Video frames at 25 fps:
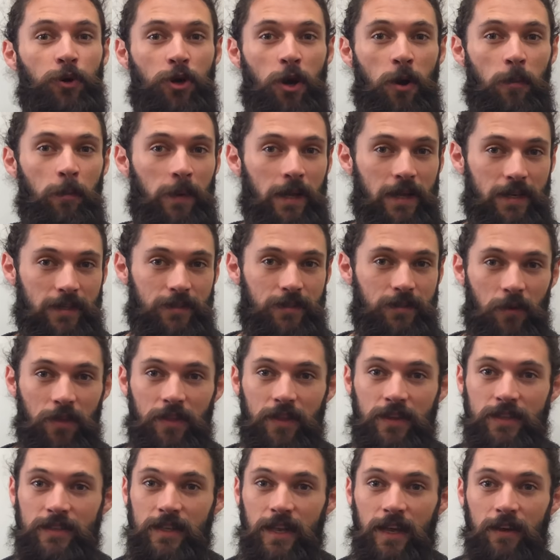more complex. With
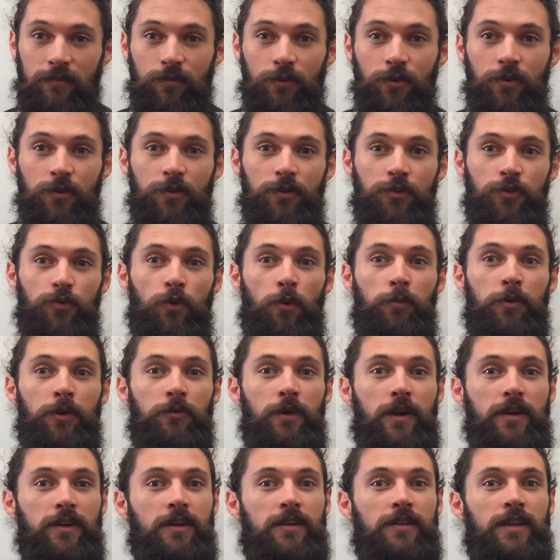this level, you will be
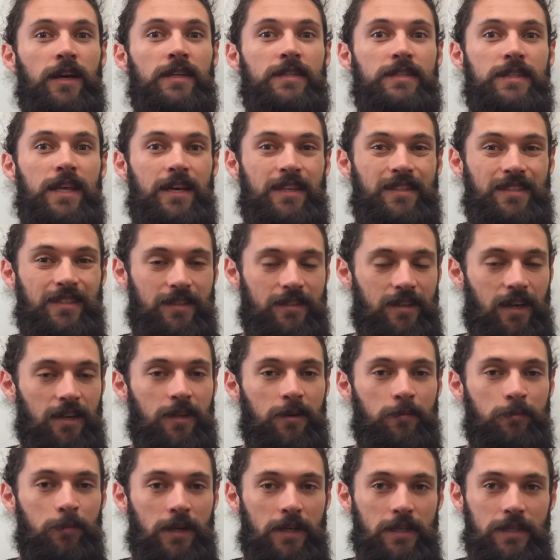recognized as
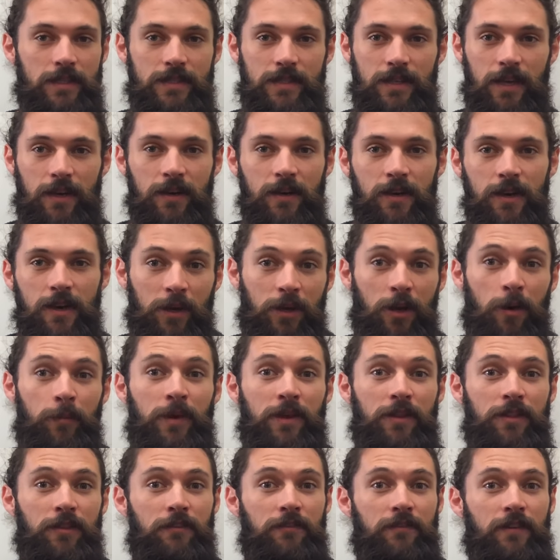Italian barista,
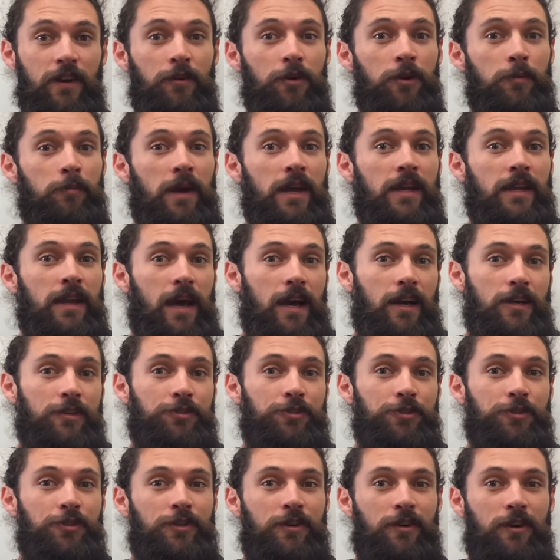becoming the very main
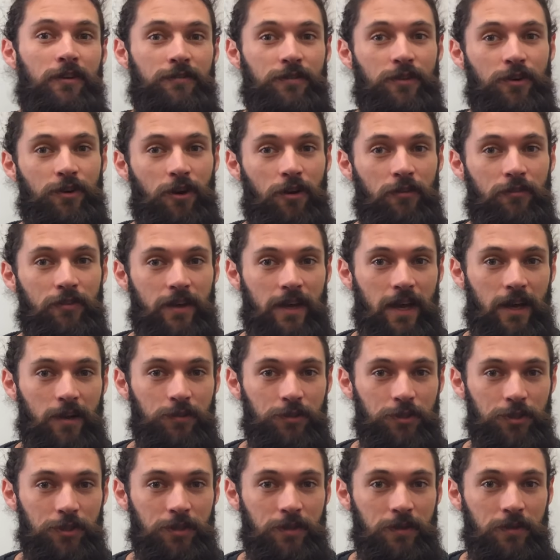actor of the coffee
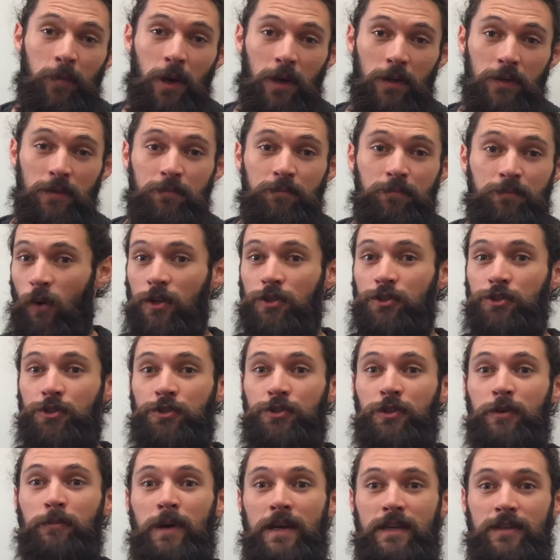counter. But what should
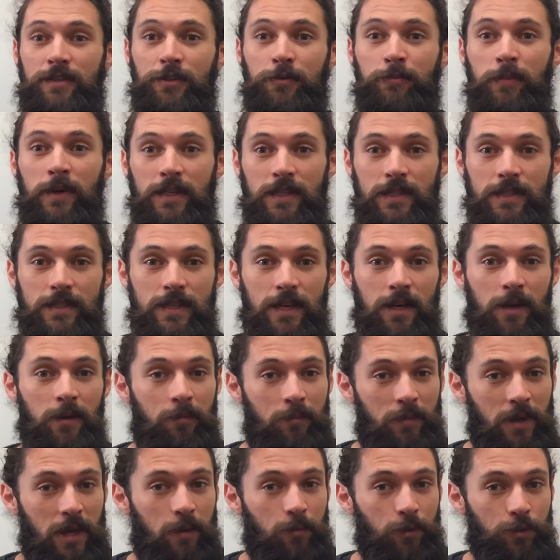a master barista
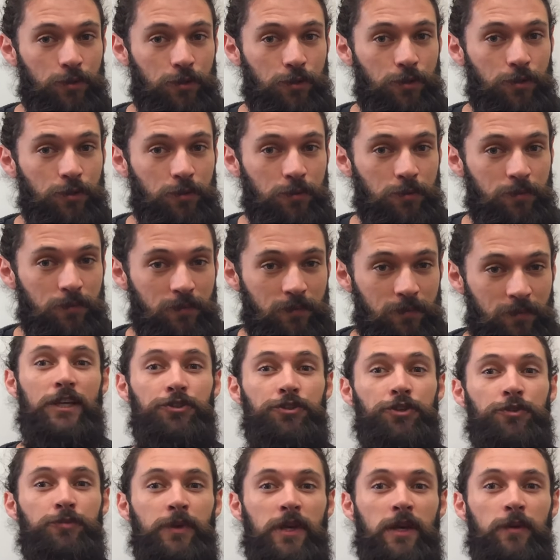be able to do? He
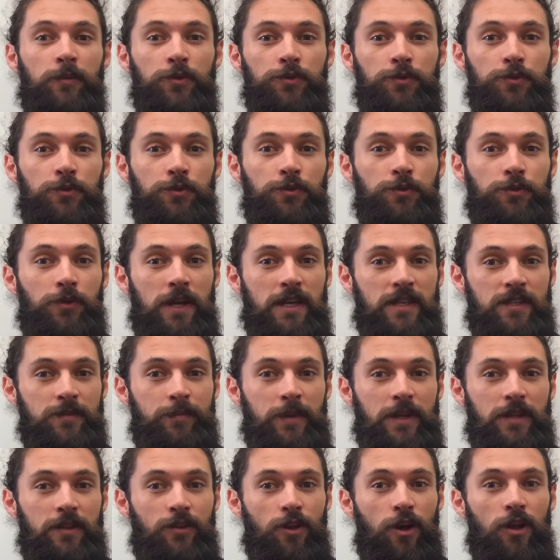should be able to
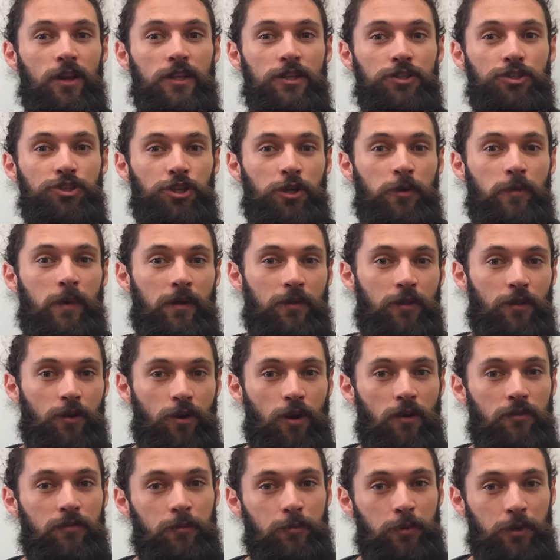transmit knowledge about the
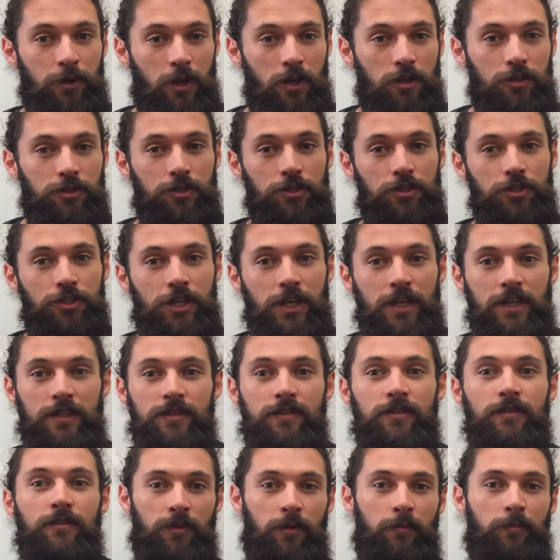coffee production
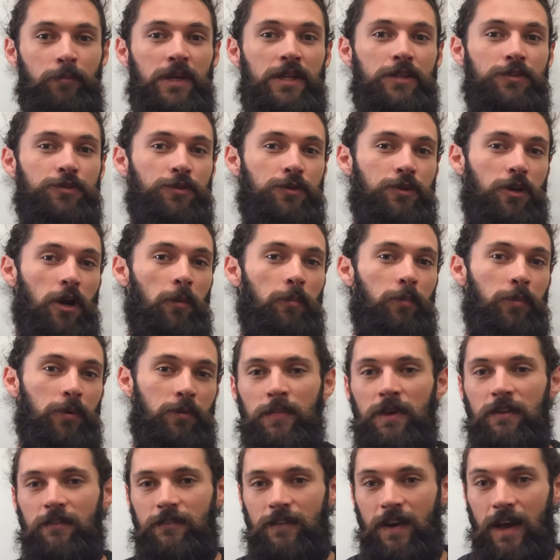chain from bean to cup,
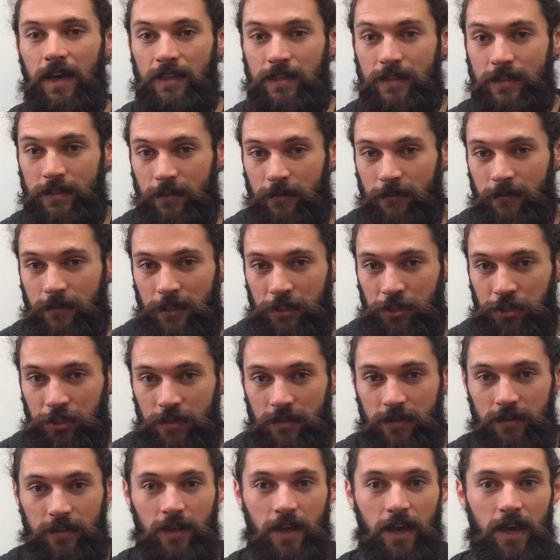be fast,
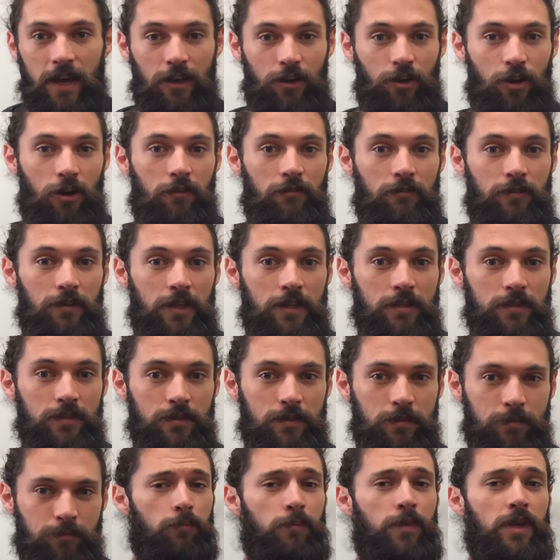efficient, and
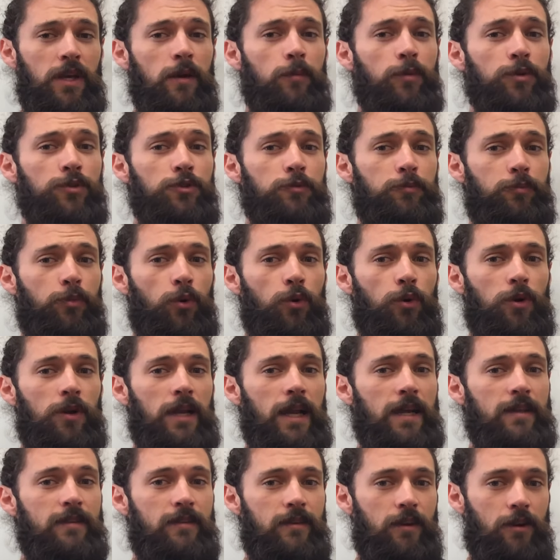confident, be able to pour
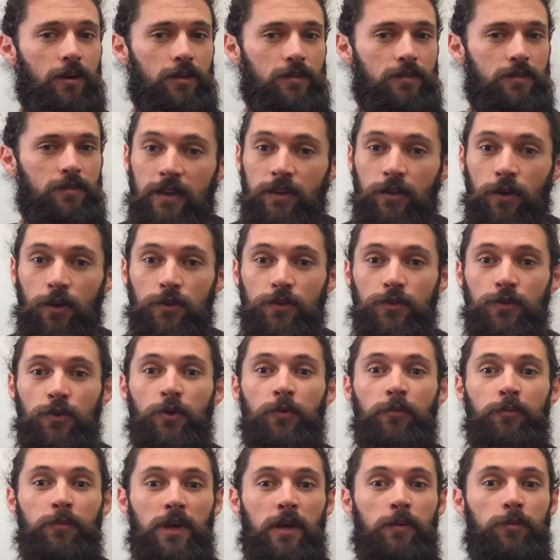latte art, and
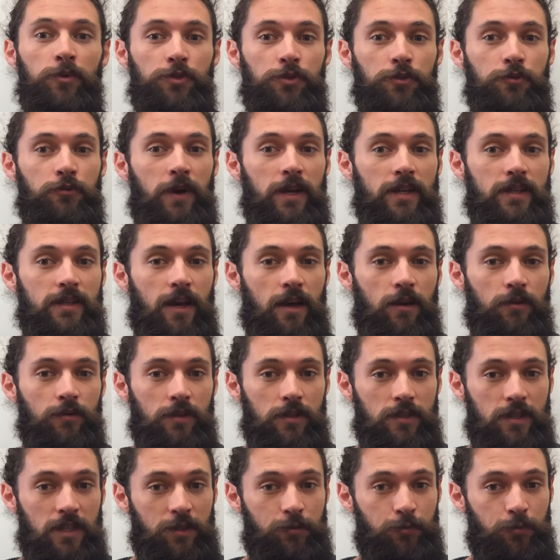also be able to write down
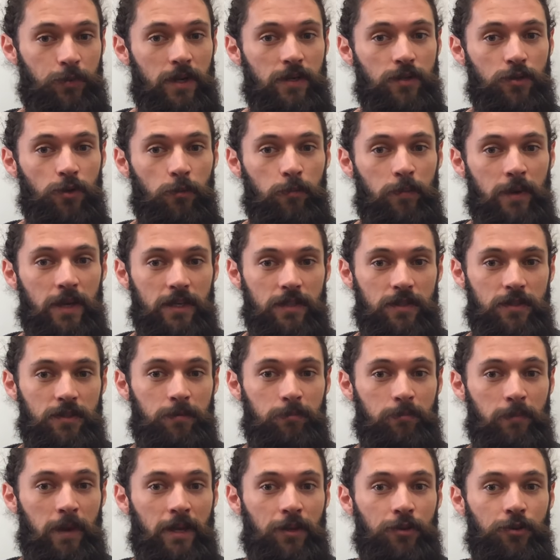an espresso-based
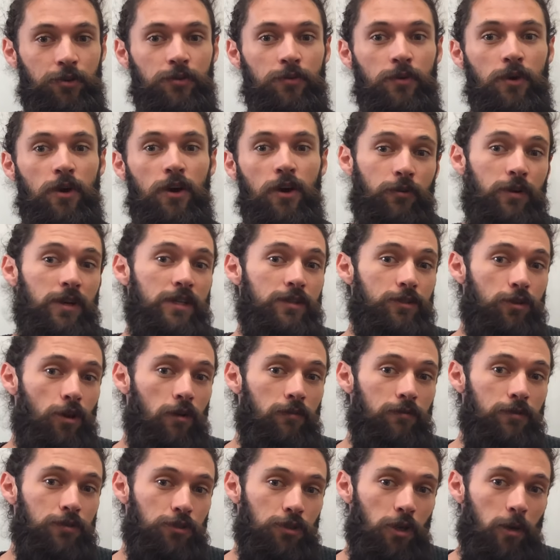menu for his
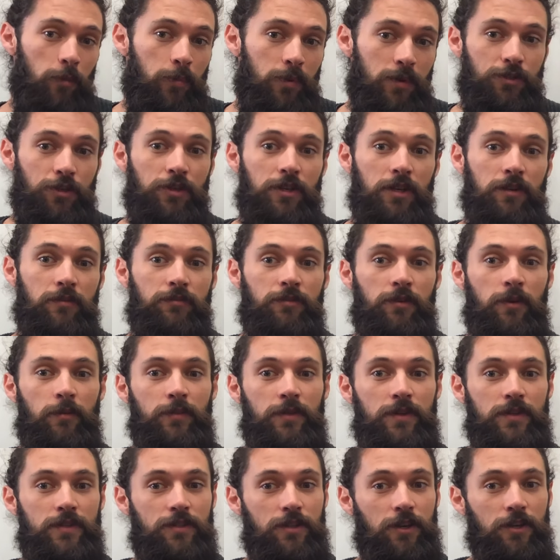coffee shop, starting from
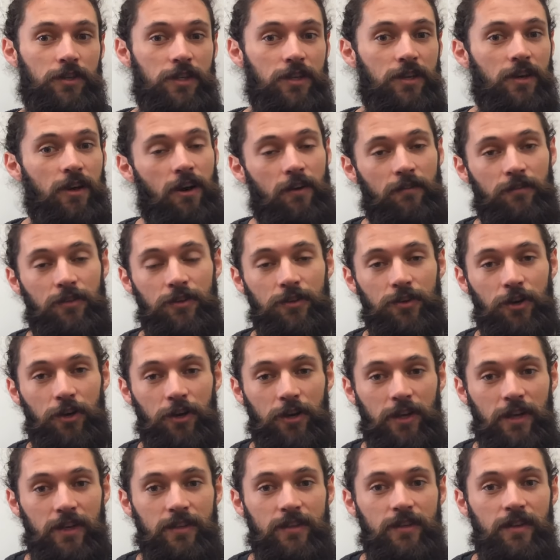the study of the
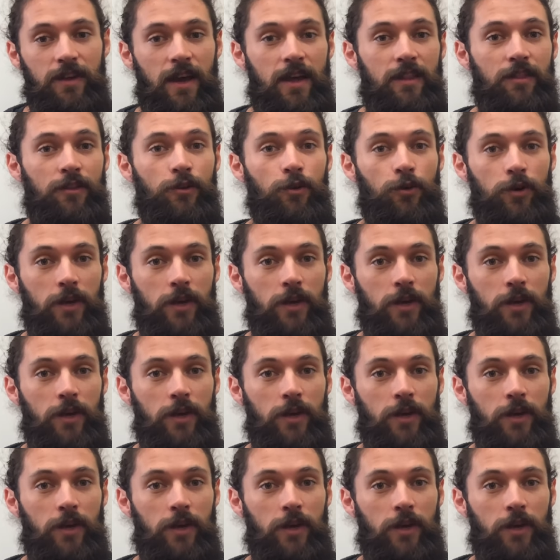target and the